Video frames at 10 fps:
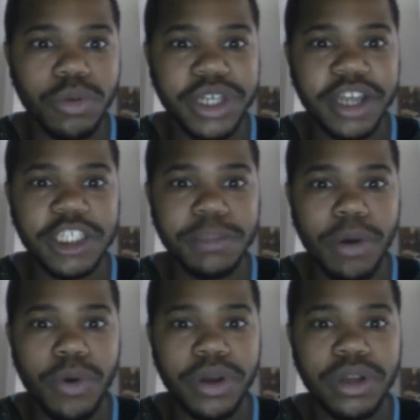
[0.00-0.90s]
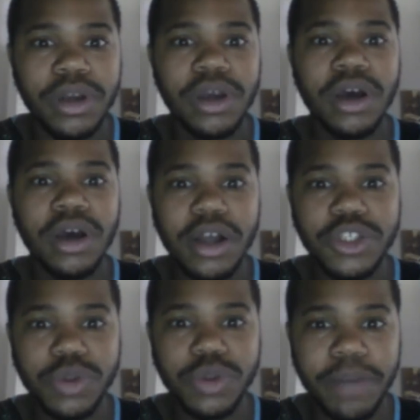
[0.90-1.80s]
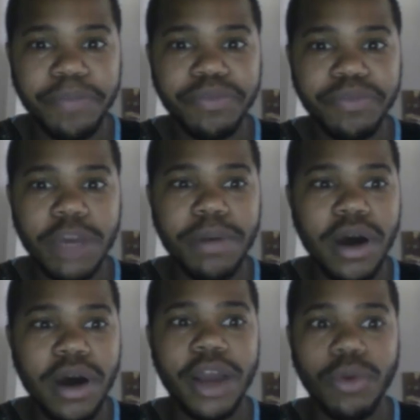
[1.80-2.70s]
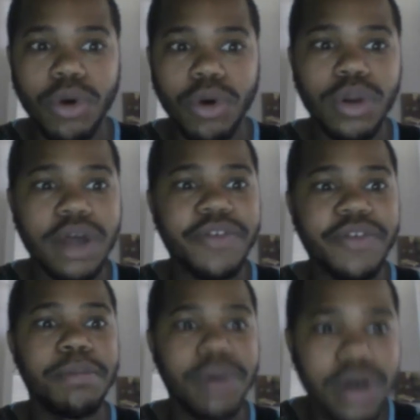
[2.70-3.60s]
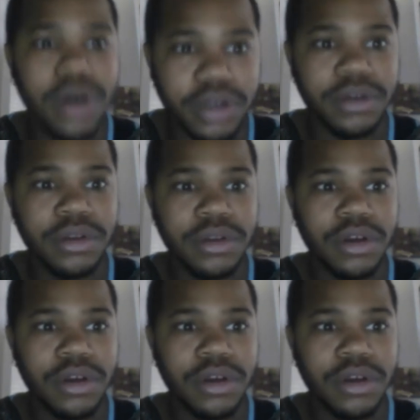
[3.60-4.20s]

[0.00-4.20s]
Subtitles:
which he had spoken unto him upon a roll of a book.